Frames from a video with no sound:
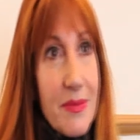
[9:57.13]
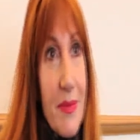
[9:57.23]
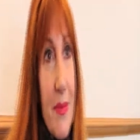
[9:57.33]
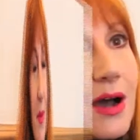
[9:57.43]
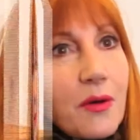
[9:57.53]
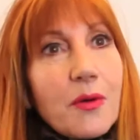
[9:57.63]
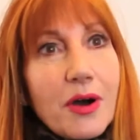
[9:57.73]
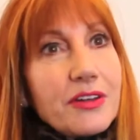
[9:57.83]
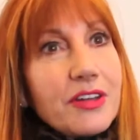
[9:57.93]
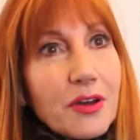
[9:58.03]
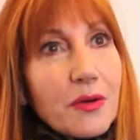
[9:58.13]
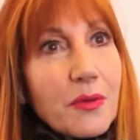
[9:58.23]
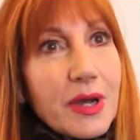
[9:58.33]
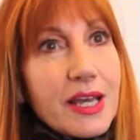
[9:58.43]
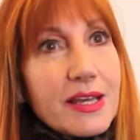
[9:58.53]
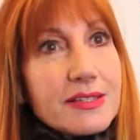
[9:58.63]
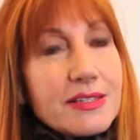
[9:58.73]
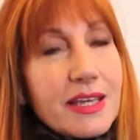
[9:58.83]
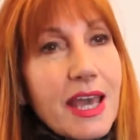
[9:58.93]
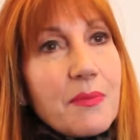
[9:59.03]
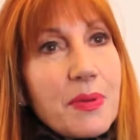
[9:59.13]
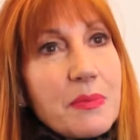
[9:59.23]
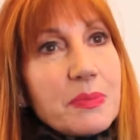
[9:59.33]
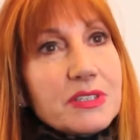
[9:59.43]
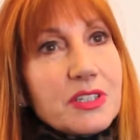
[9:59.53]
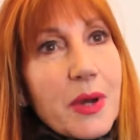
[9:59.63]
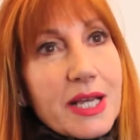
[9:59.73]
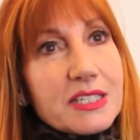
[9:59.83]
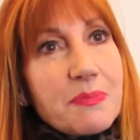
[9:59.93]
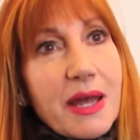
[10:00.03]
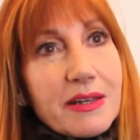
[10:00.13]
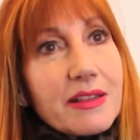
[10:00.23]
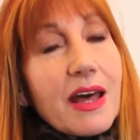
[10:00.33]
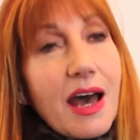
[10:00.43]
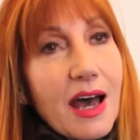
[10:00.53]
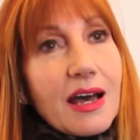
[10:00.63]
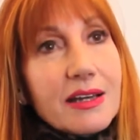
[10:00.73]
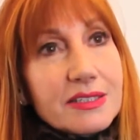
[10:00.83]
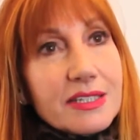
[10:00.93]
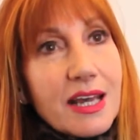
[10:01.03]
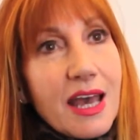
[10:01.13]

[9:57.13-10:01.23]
part of what I do is you get people to expand the heart.